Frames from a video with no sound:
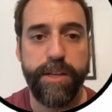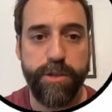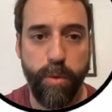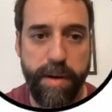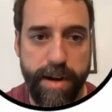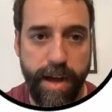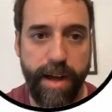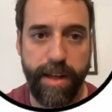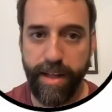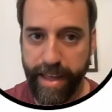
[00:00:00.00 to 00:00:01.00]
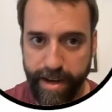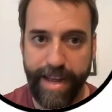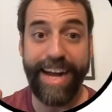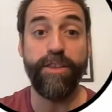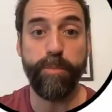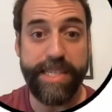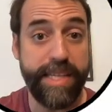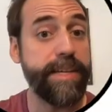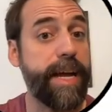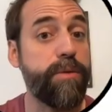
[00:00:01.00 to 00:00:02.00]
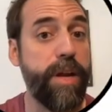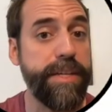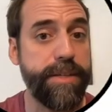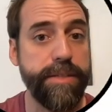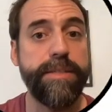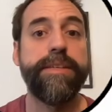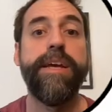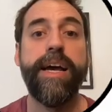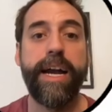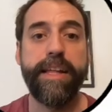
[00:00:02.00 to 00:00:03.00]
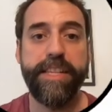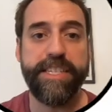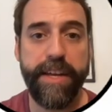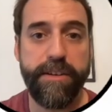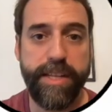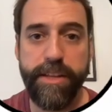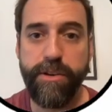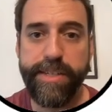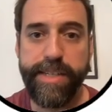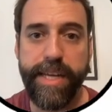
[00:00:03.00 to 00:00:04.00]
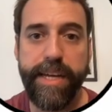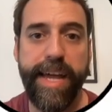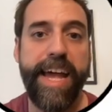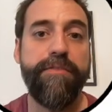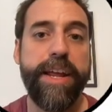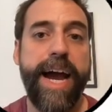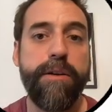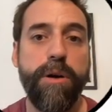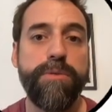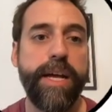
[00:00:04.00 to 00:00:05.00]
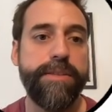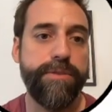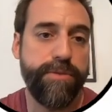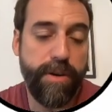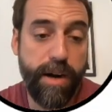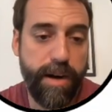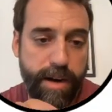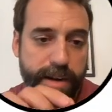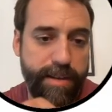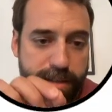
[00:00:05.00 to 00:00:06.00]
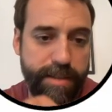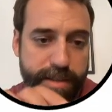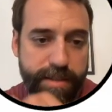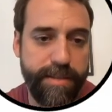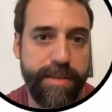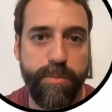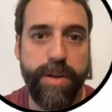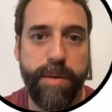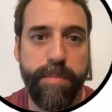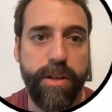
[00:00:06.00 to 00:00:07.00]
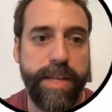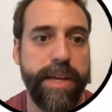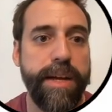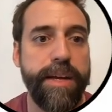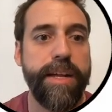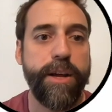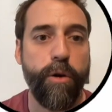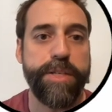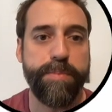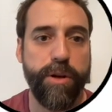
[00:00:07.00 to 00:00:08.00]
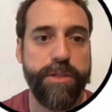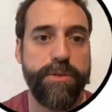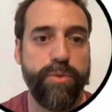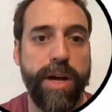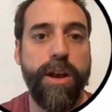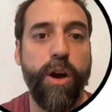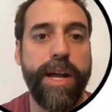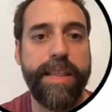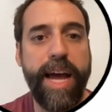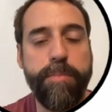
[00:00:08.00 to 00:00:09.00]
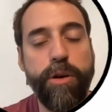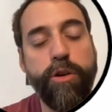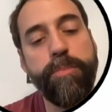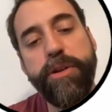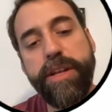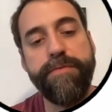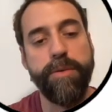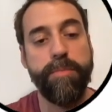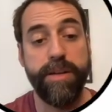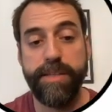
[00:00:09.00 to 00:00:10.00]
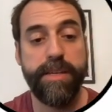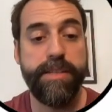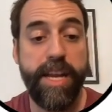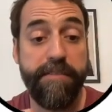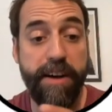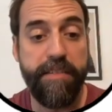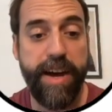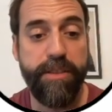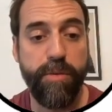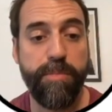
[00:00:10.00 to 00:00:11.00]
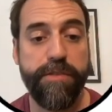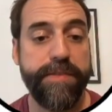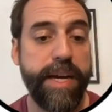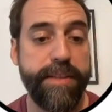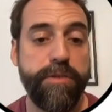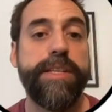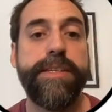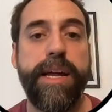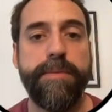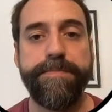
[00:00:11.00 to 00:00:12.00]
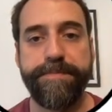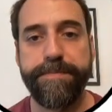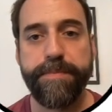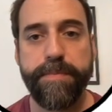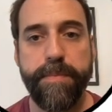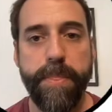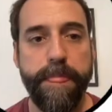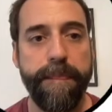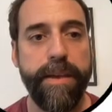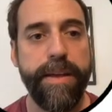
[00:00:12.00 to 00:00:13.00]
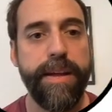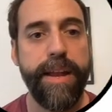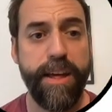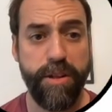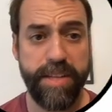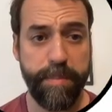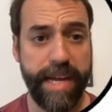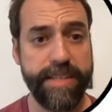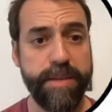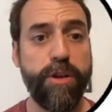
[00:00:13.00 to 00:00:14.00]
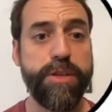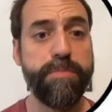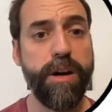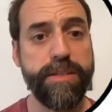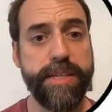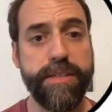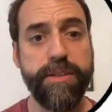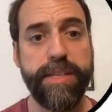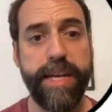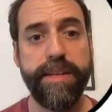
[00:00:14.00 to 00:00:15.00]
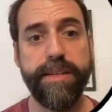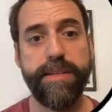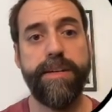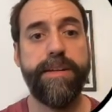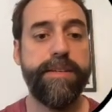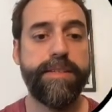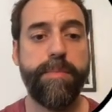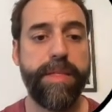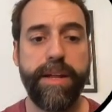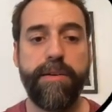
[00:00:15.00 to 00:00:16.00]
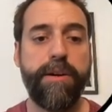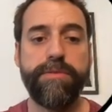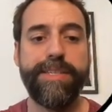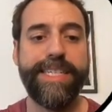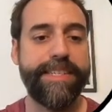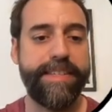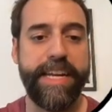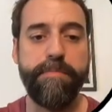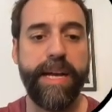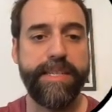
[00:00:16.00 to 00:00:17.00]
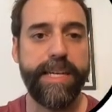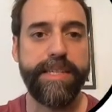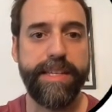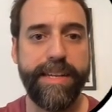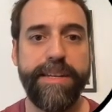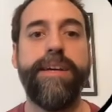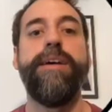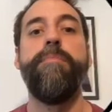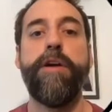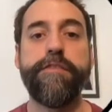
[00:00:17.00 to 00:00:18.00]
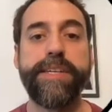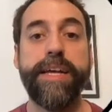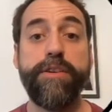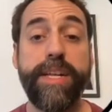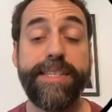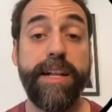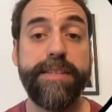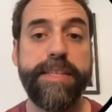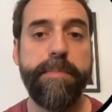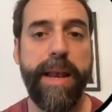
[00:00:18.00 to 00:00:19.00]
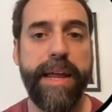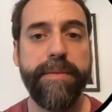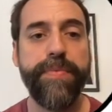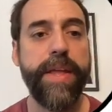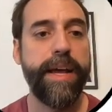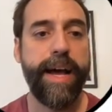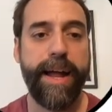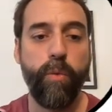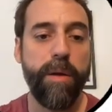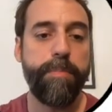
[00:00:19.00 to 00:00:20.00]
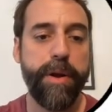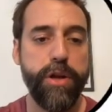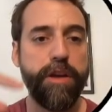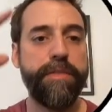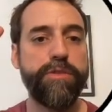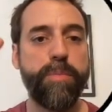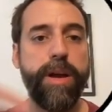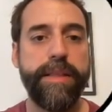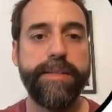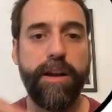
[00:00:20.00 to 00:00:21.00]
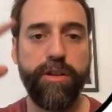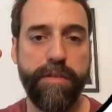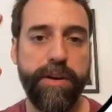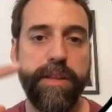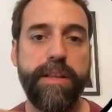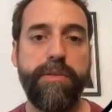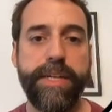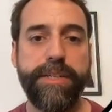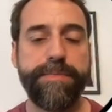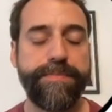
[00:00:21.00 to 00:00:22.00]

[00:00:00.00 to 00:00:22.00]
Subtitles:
So we run again atomistic calculations, and in these figures that you are seeing, every arrow that we are plotting corresponds to a local dipole computed from essentially a 5-atom perovskite unit cell. Now, the typical simulation boxes contain something around 16 by 16 perovskite unit cells in the plane, and one period of the superlattice along the vertical direction.